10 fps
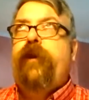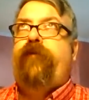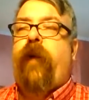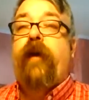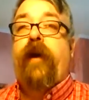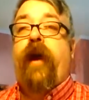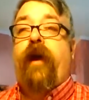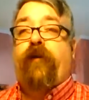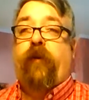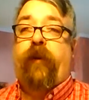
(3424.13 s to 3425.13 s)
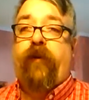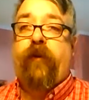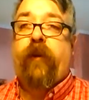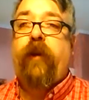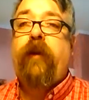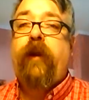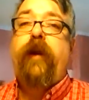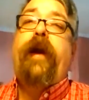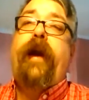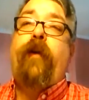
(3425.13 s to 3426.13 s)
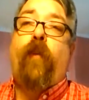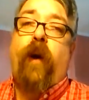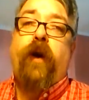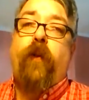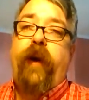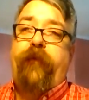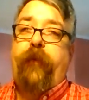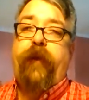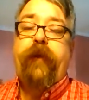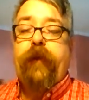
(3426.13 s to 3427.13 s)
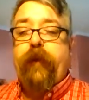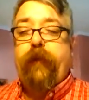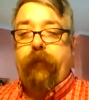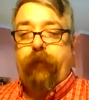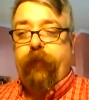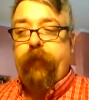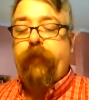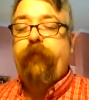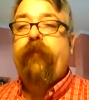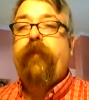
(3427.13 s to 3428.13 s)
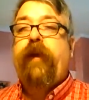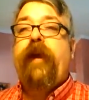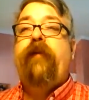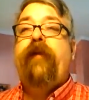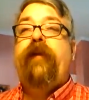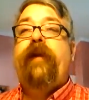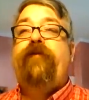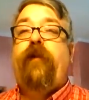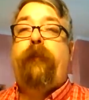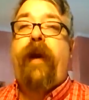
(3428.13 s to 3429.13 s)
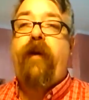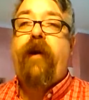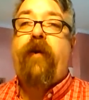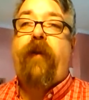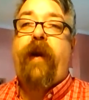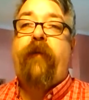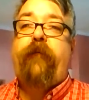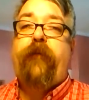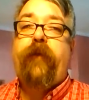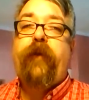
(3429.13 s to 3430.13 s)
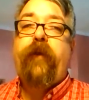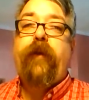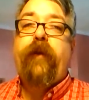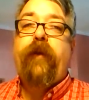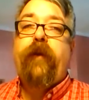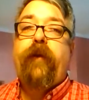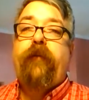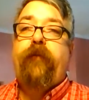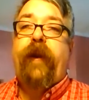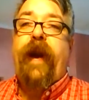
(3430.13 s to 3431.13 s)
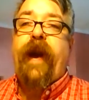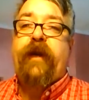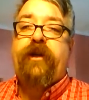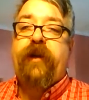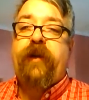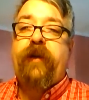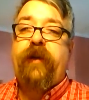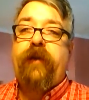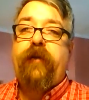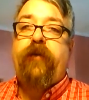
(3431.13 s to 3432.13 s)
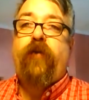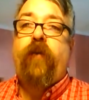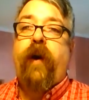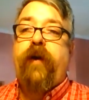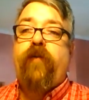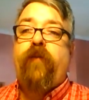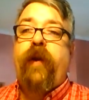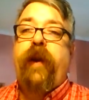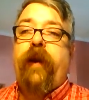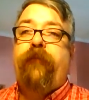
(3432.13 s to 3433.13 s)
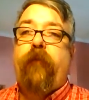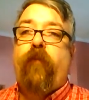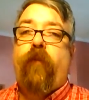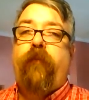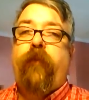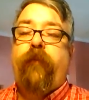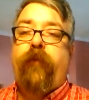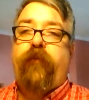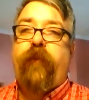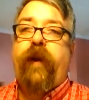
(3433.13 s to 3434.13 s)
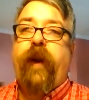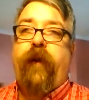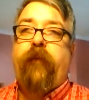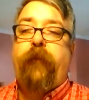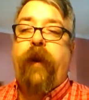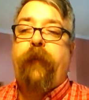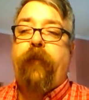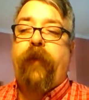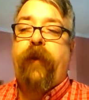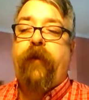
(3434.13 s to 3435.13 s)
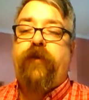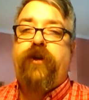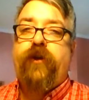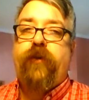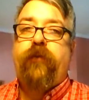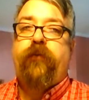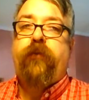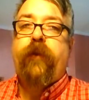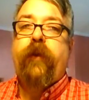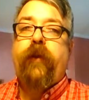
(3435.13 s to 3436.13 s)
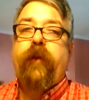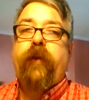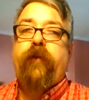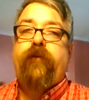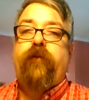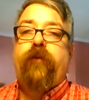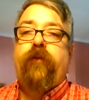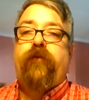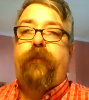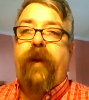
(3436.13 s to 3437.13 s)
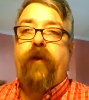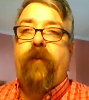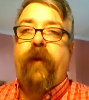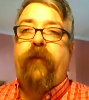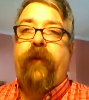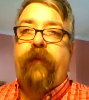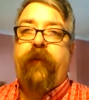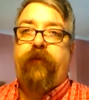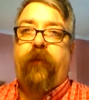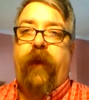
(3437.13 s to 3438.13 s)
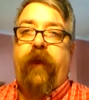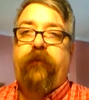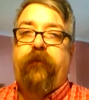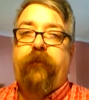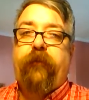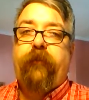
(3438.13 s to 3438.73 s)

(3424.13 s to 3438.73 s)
just write, yeah, totally cool, and walk away from it. Give at least a paragraph reaction to what you read from the 3 other people that you choose to speak with in this class.